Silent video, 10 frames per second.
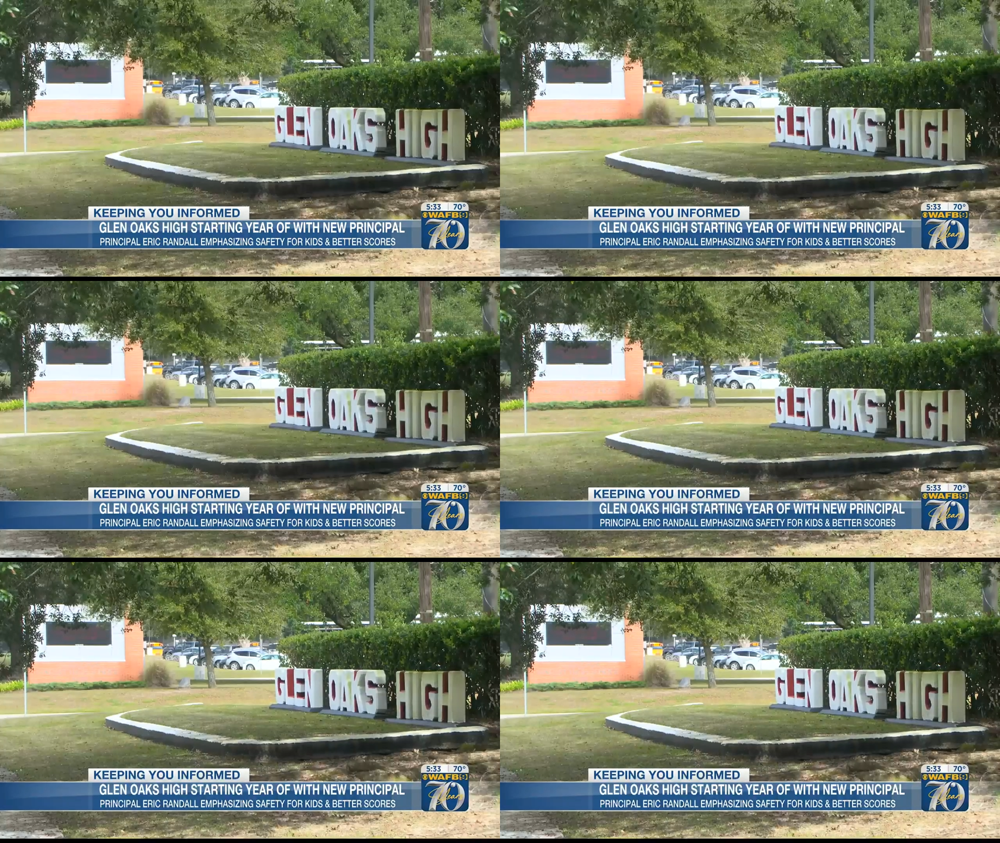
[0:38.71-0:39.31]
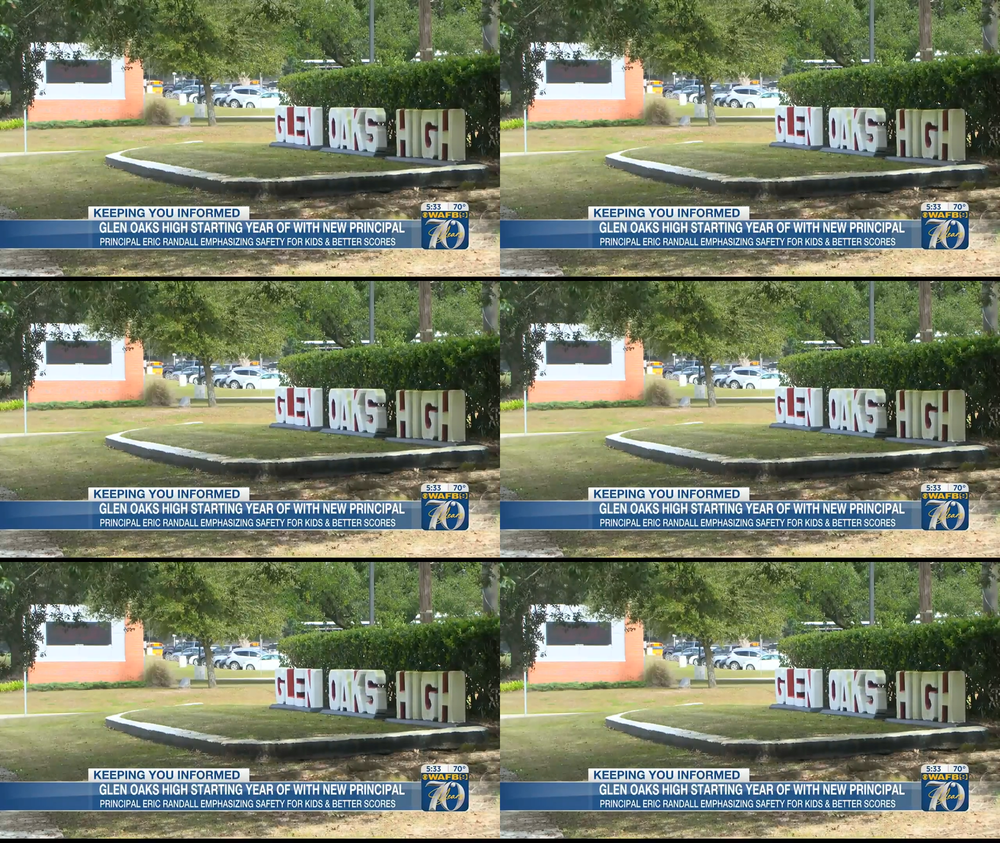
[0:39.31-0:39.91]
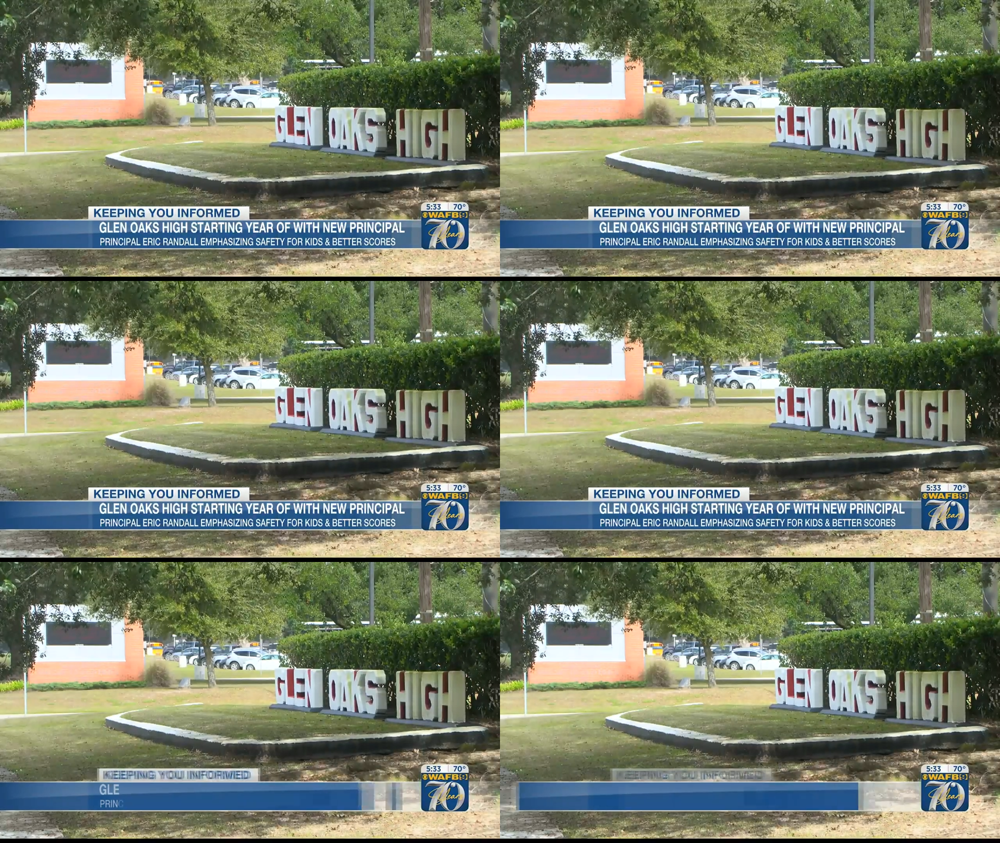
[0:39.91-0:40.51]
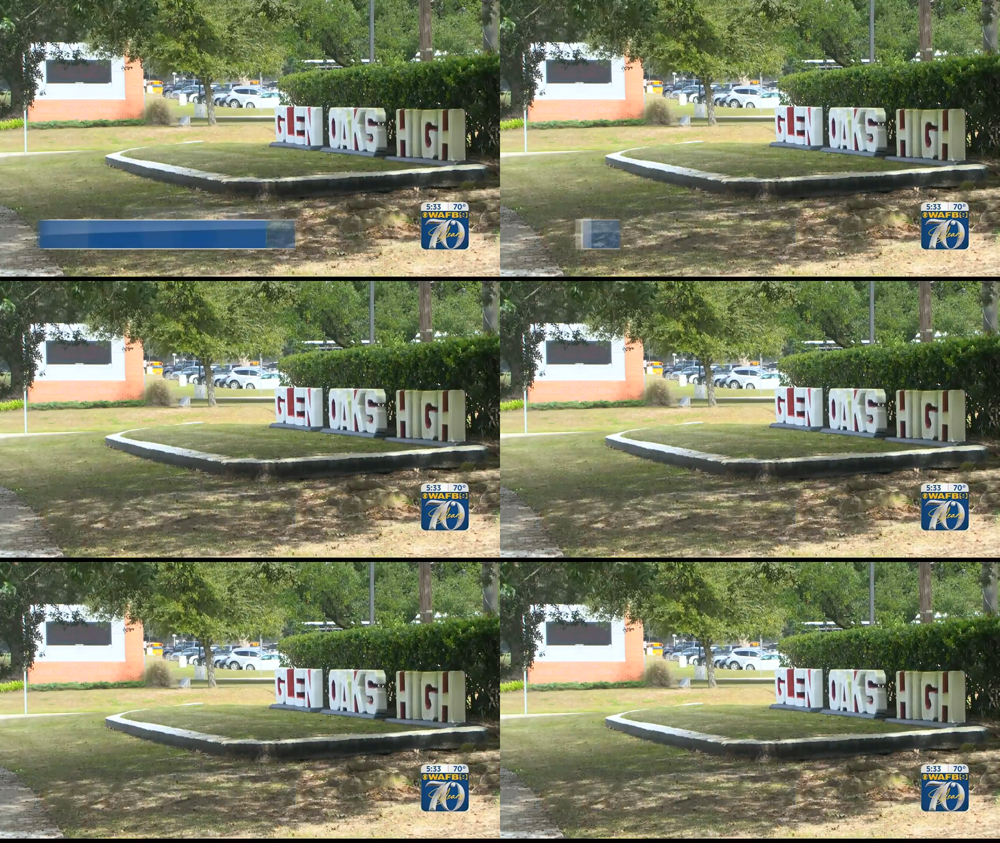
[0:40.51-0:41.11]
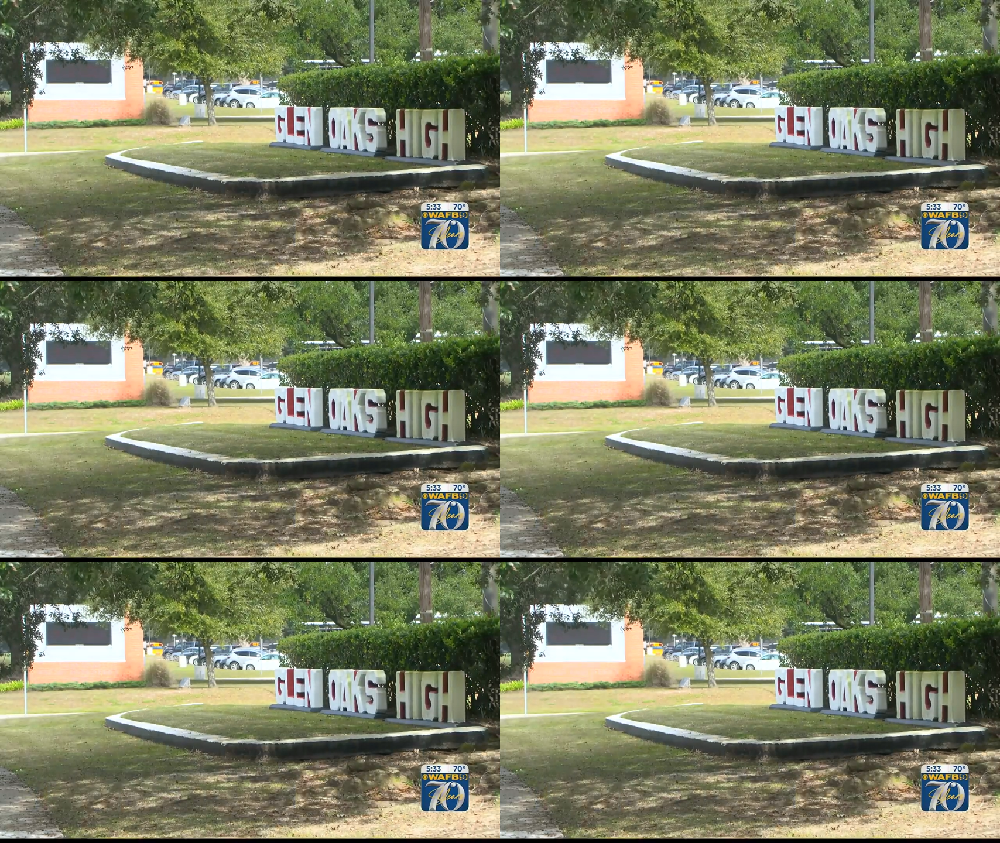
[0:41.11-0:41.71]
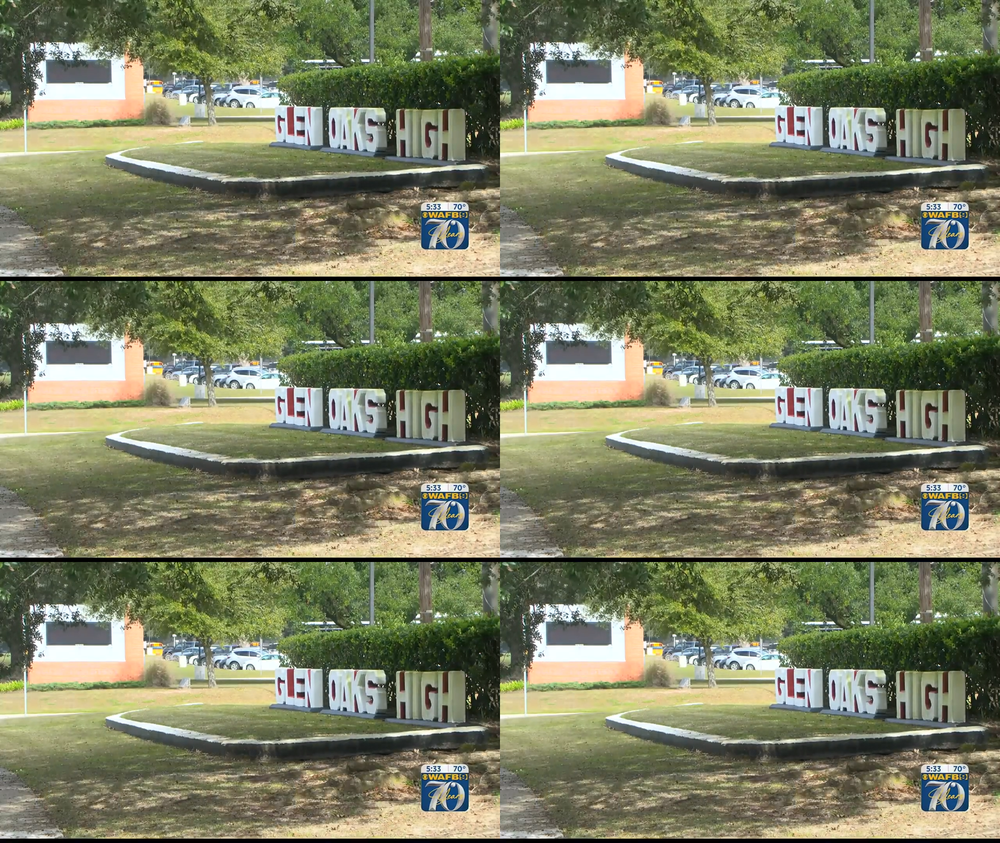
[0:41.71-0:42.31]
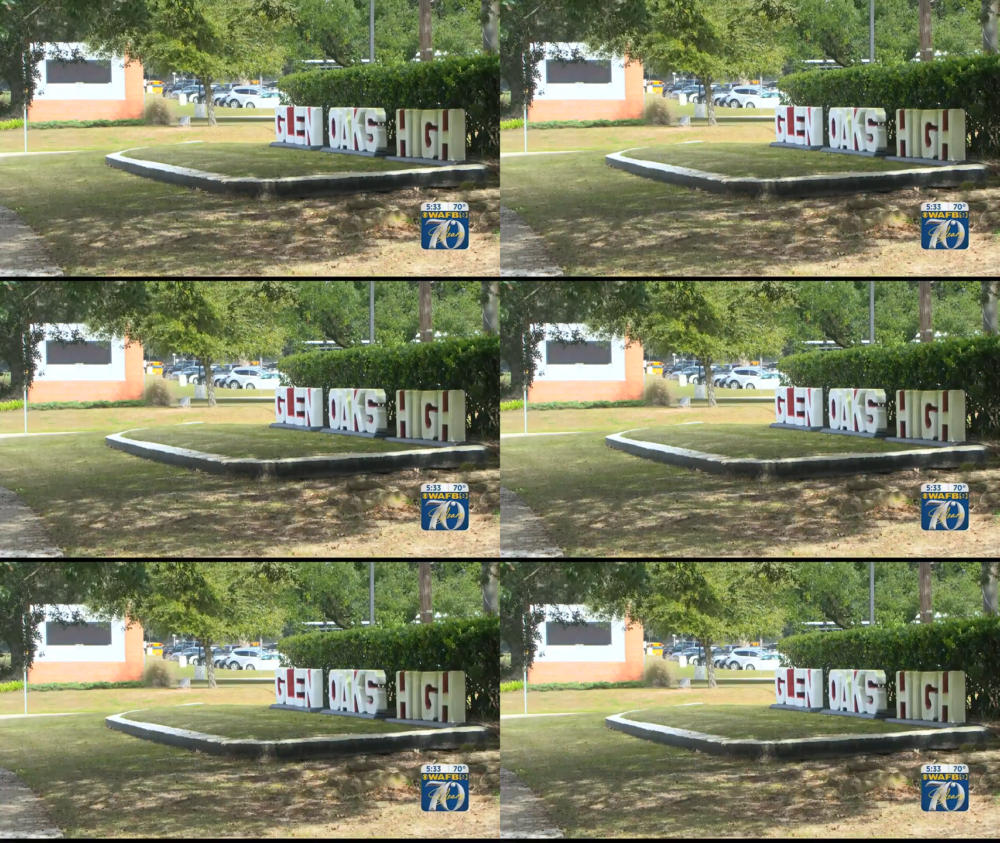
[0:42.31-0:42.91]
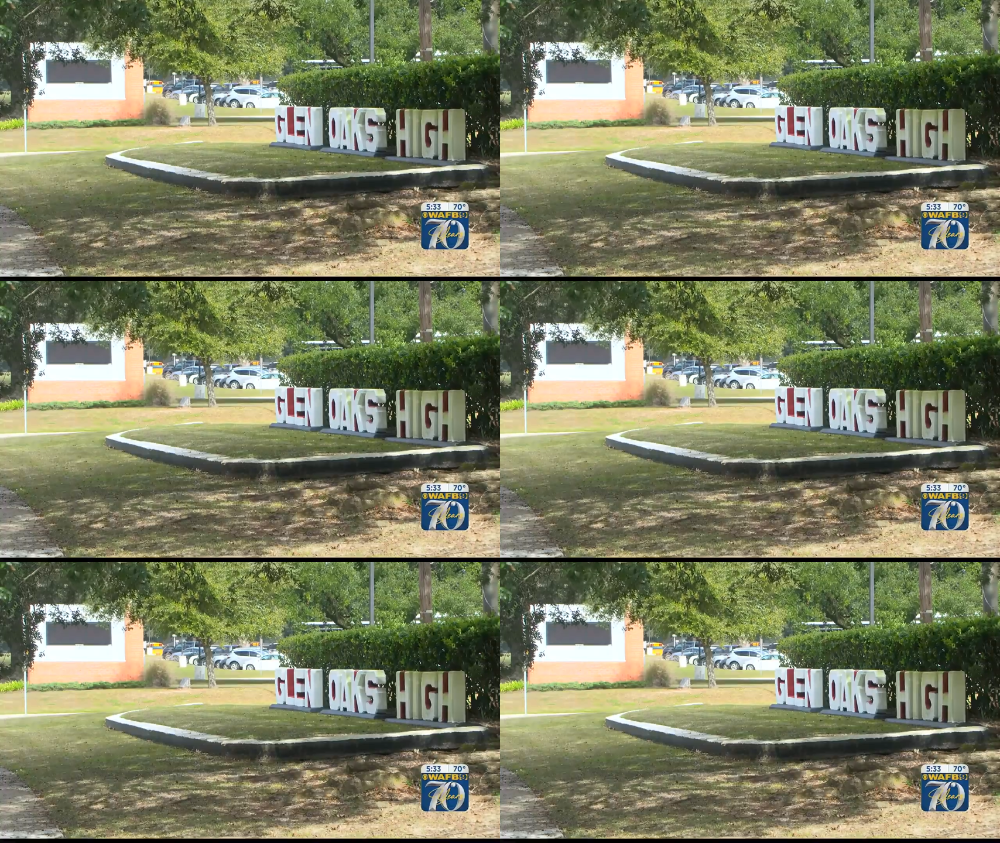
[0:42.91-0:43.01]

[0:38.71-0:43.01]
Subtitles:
[unreadable: no face in view]